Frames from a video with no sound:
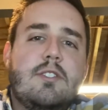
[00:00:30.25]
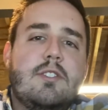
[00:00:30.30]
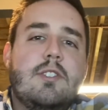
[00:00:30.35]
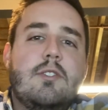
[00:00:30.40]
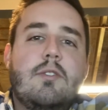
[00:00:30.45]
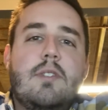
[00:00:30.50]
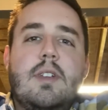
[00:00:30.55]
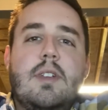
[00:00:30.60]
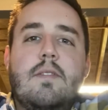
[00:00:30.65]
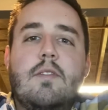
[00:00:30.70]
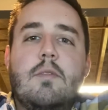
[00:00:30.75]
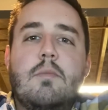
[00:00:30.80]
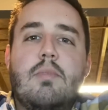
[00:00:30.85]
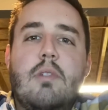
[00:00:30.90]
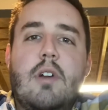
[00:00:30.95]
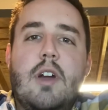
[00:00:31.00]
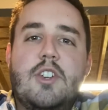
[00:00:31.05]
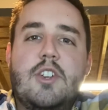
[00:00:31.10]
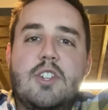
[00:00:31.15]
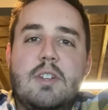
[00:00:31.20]
just doing different
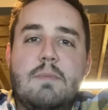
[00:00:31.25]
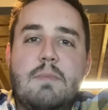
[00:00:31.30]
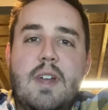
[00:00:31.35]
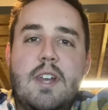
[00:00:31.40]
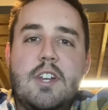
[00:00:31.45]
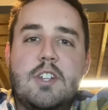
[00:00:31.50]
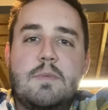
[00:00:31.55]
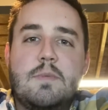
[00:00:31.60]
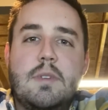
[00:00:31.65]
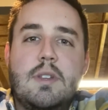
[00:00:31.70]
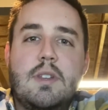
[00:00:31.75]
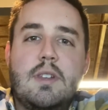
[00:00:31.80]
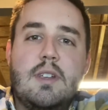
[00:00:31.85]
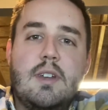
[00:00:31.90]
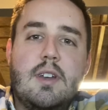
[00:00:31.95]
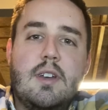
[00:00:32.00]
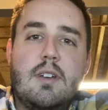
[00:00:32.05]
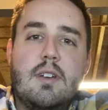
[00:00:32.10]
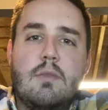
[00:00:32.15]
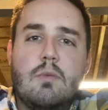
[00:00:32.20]
project management
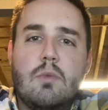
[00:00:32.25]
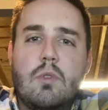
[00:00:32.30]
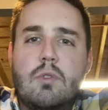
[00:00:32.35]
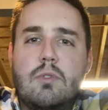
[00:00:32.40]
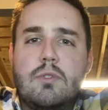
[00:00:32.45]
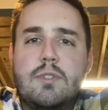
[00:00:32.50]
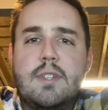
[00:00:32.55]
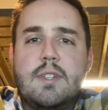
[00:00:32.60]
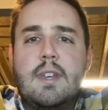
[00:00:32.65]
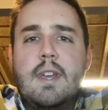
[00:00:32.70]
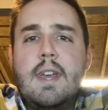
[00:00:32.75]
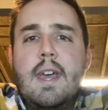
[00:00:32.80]
roles.